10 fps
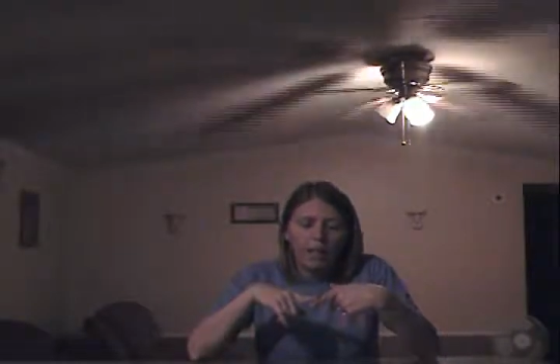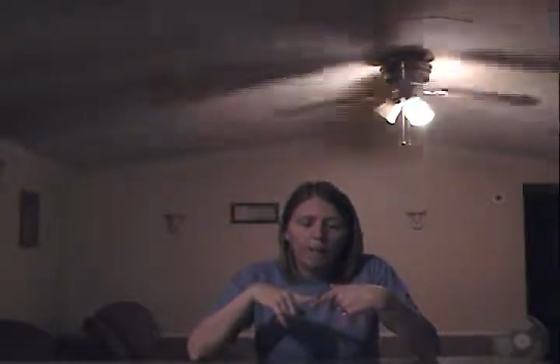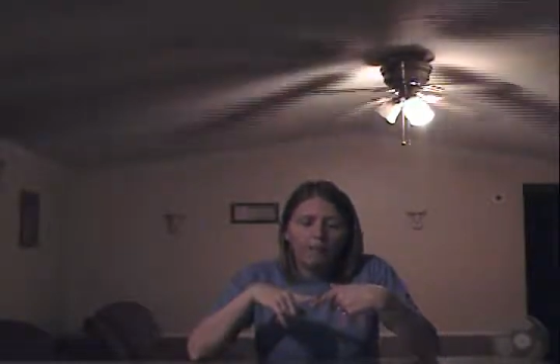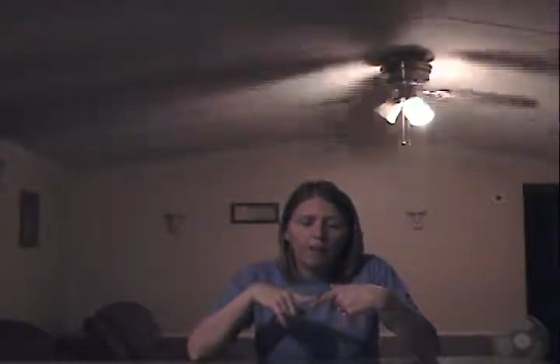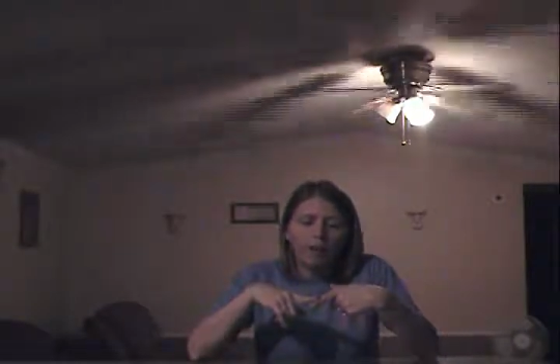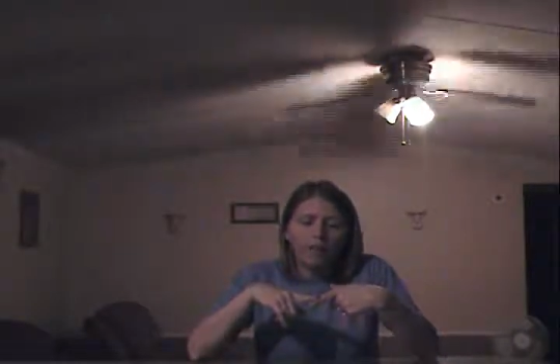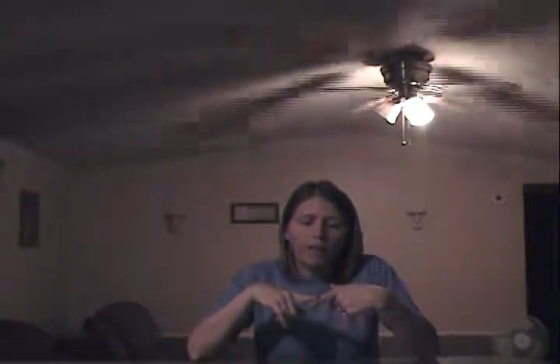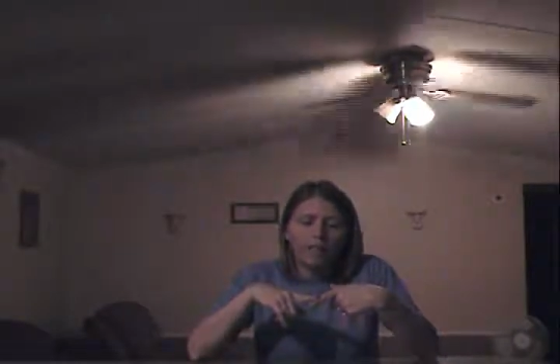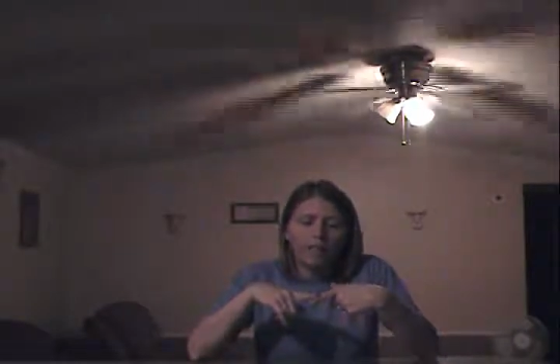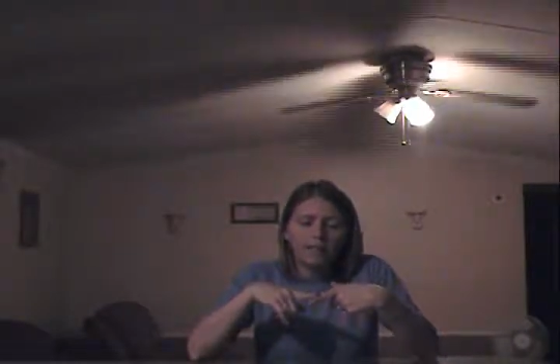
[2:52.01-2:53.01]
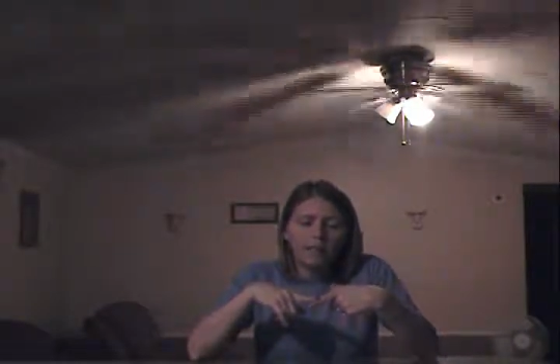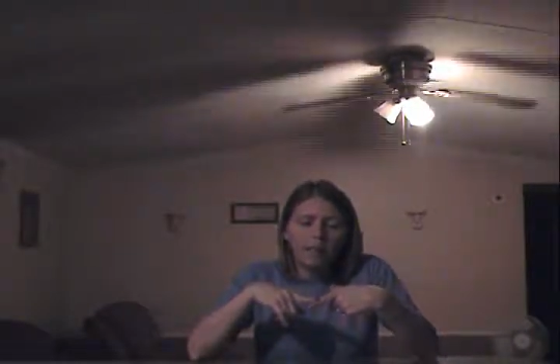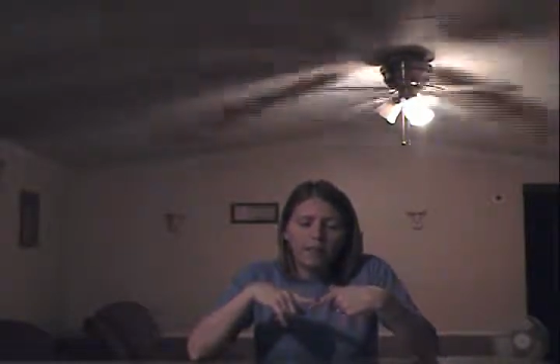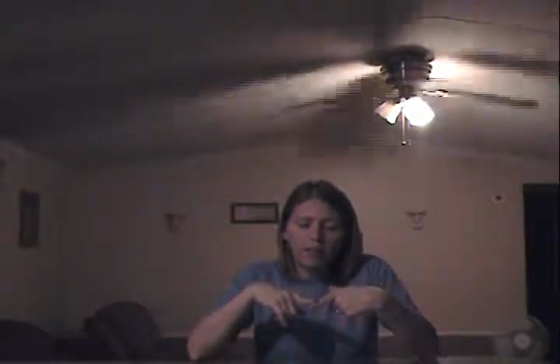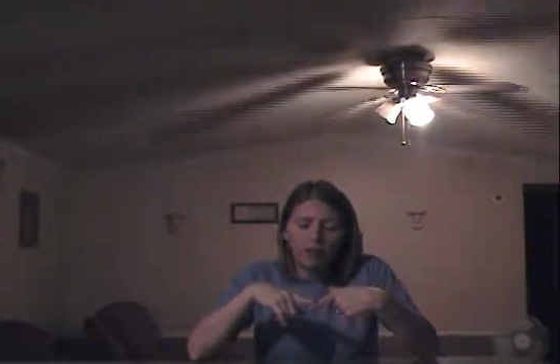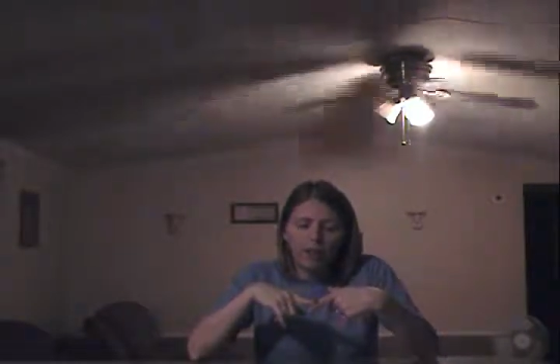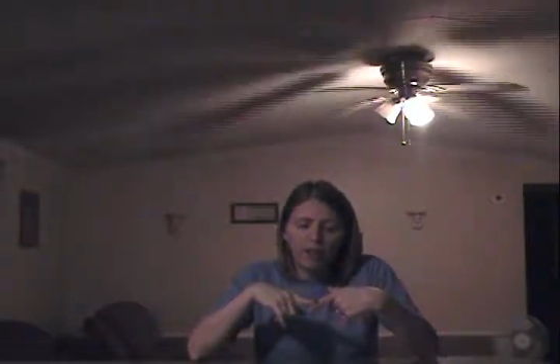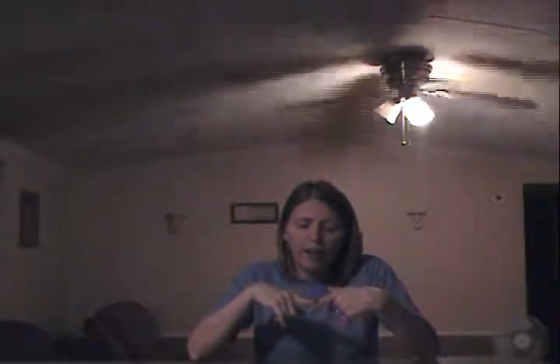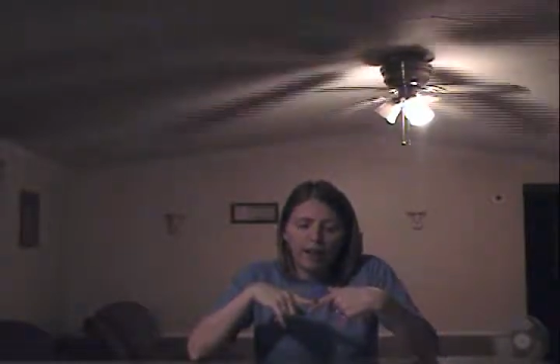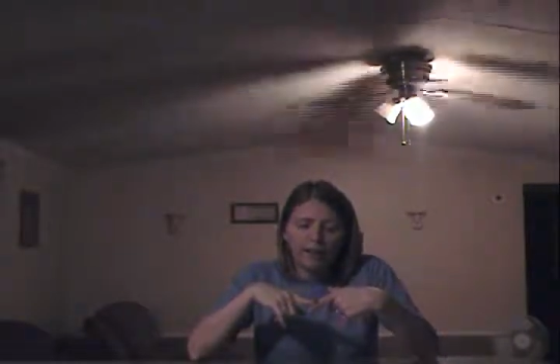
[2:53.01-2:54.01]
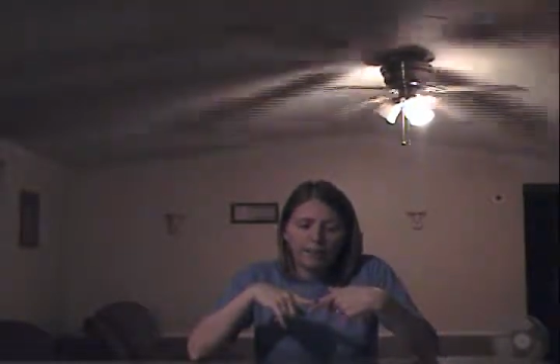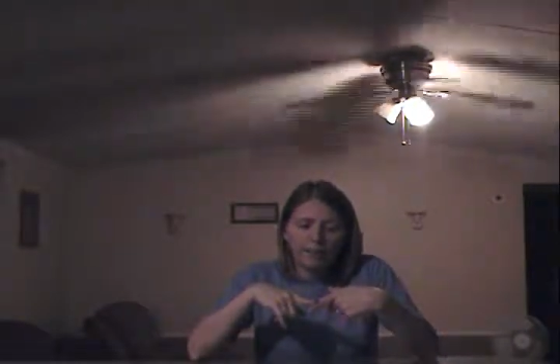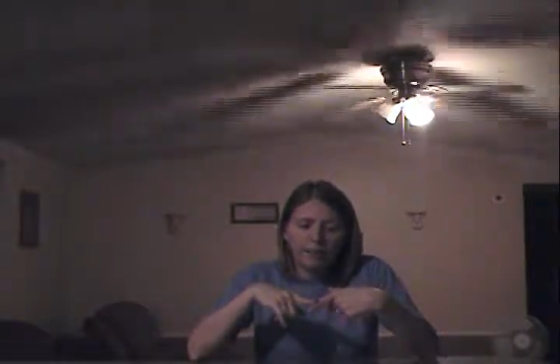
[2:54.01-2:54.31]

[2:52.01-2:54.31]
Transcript: He voted against the Patriot Act.